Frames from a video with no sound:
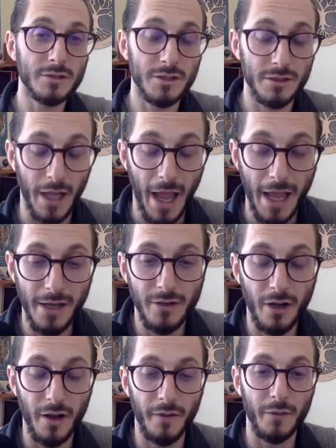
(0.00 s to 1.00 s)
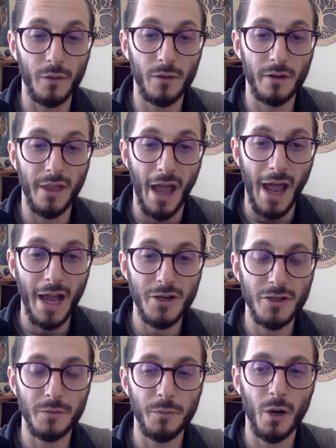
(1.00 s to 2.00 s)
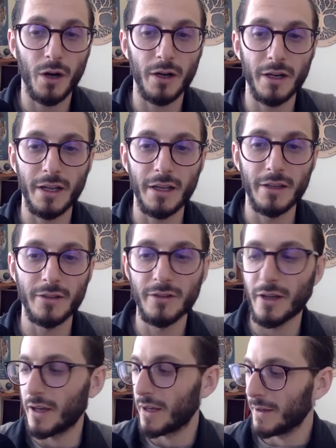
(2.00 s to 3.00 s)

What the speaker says: just to end on the action part is